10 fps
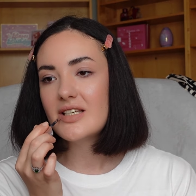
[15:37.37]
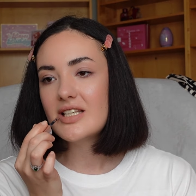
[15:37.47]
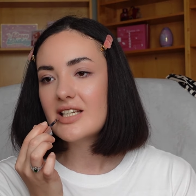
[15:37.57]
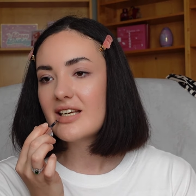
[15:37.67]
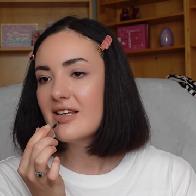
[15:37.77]

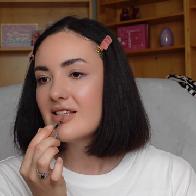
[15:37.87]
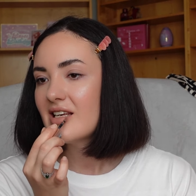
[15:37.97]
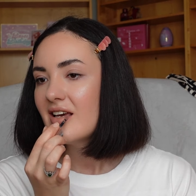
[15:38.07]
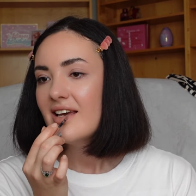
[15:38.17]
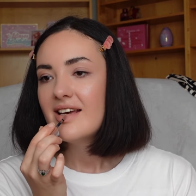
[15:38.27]
It has
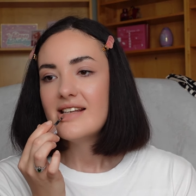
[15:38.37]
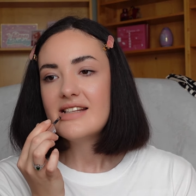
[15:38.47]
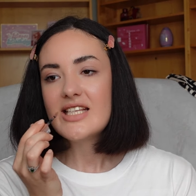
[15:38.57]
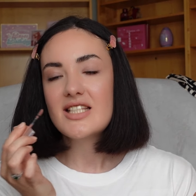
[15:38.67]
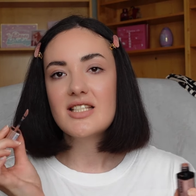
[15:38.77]

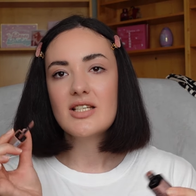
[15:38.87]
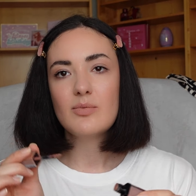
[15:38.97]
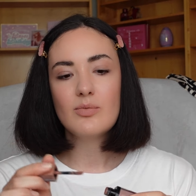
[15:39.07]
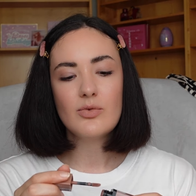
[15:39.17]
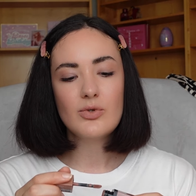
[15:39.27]
this
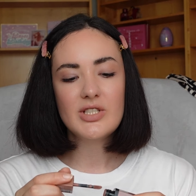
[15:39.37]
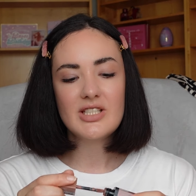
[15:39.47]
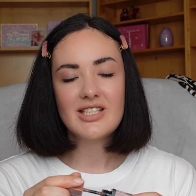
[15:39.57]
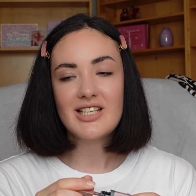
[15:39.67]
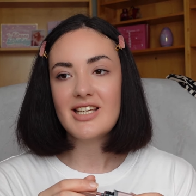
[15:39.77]

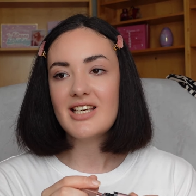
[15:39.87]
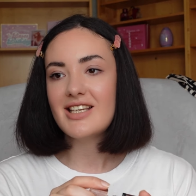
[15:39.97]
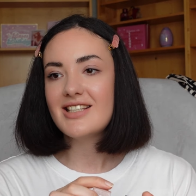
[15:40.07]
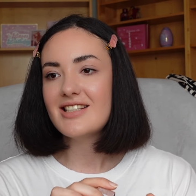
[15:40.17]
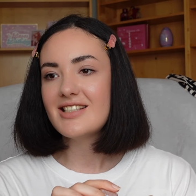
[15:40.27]

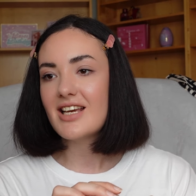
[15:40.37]
moussey